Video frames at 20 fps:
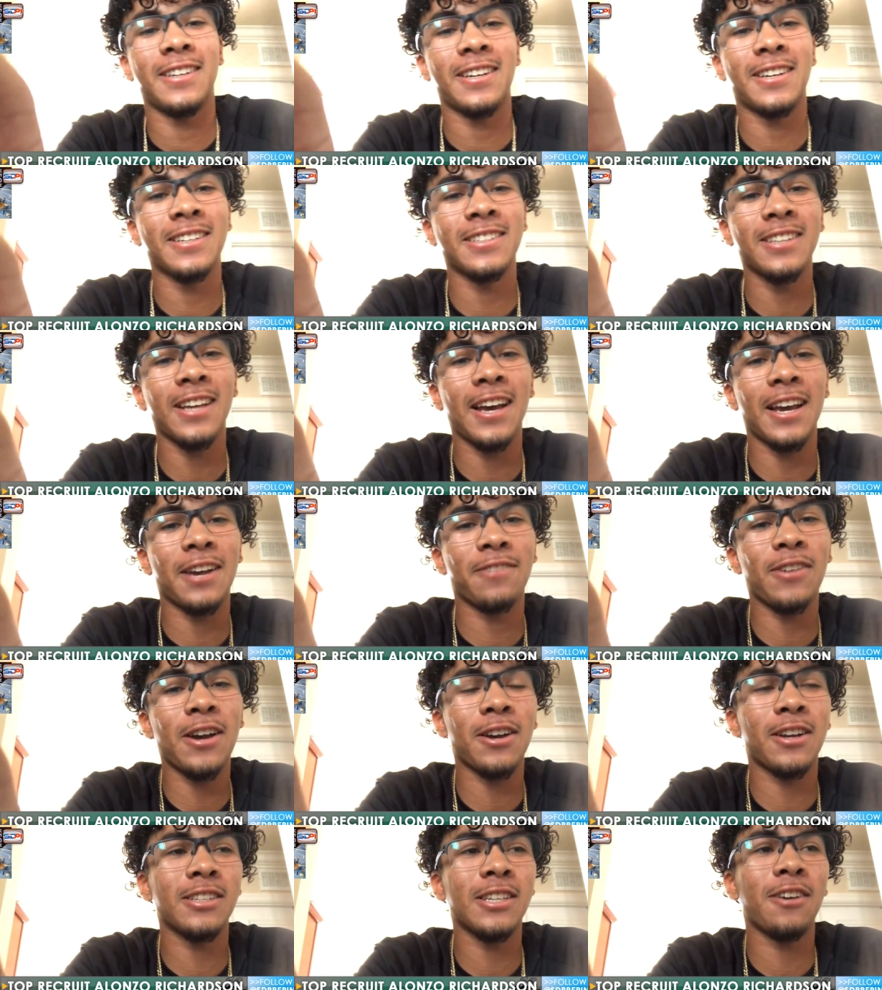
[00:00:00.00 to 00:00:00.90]
because like
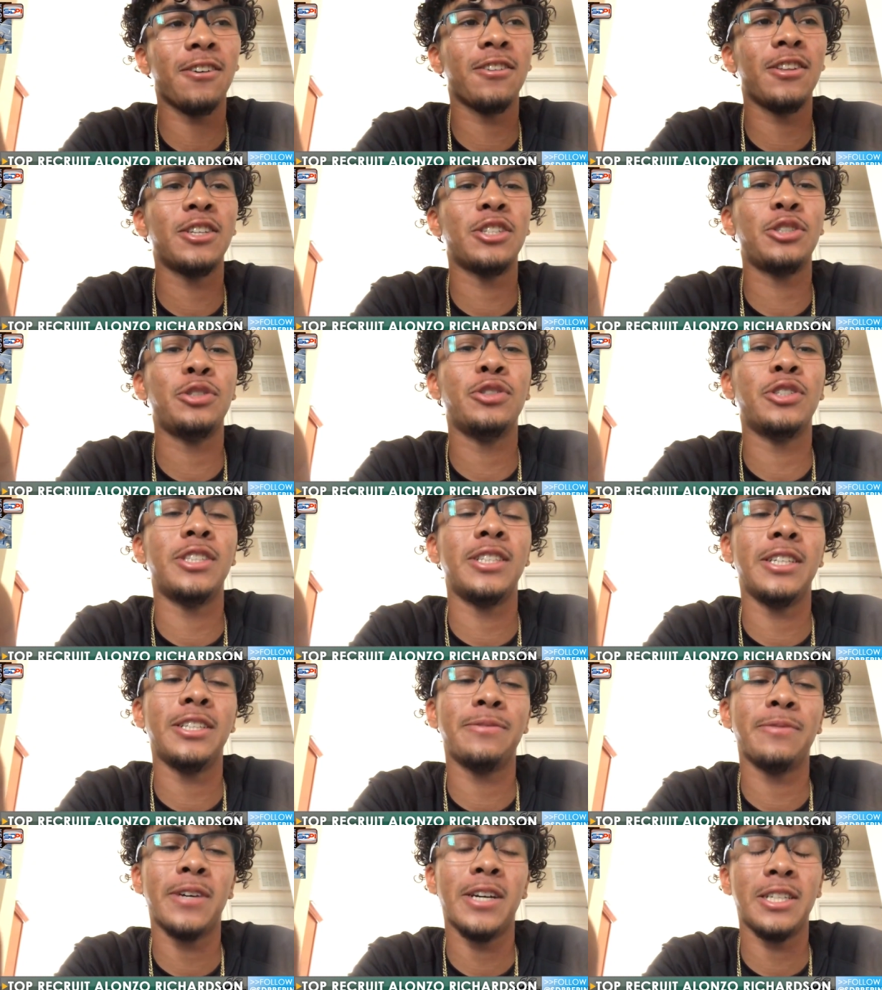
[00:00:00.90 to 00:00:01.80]
because I don't really choose
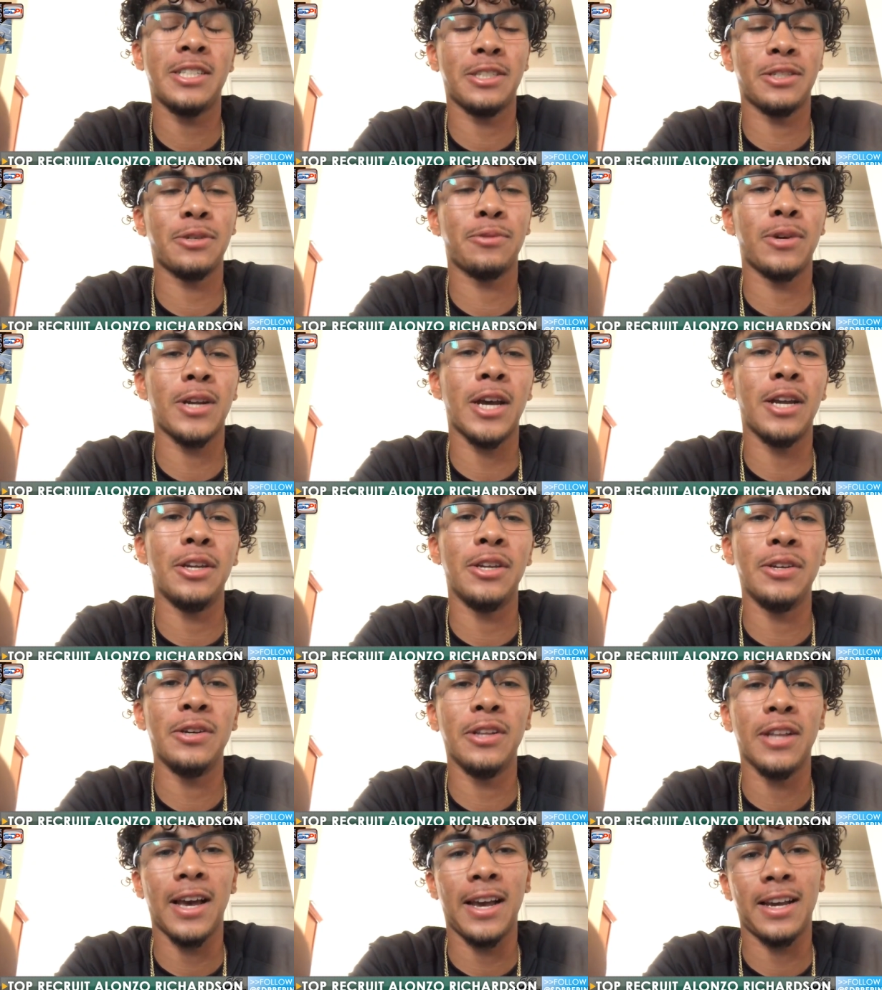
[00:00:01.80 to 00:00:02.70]
seeds much. So when I
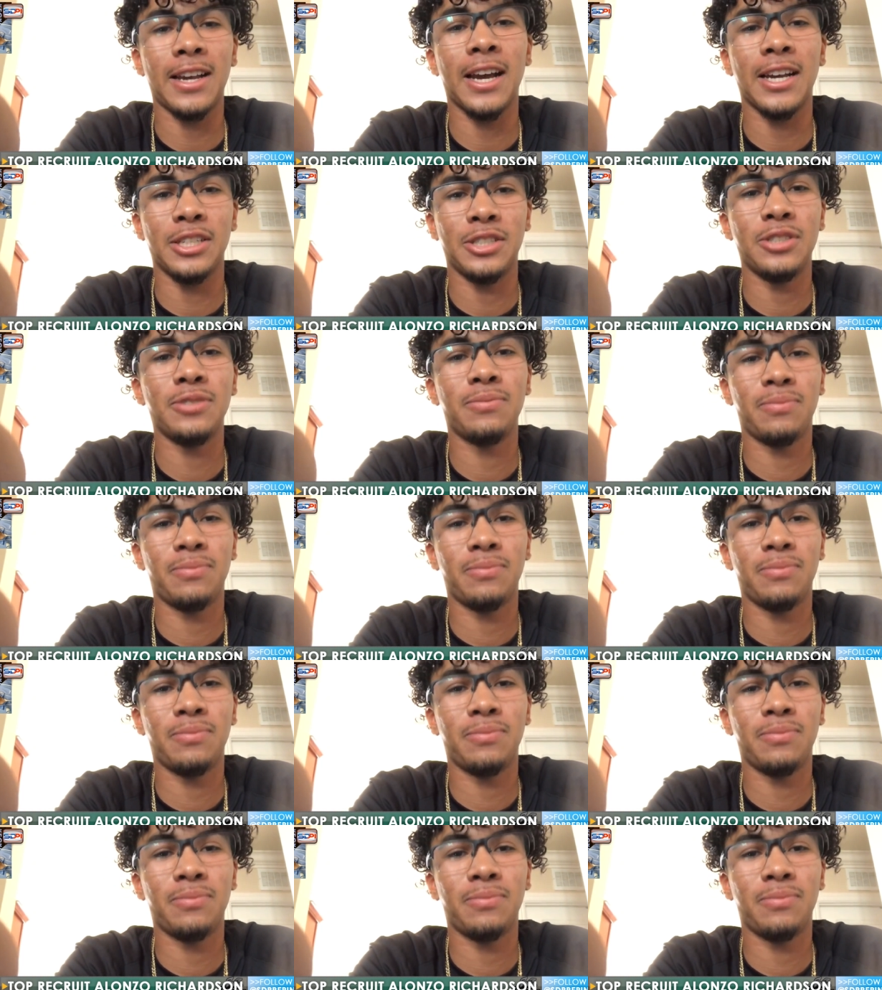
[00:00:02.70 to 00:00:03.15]
do, like I,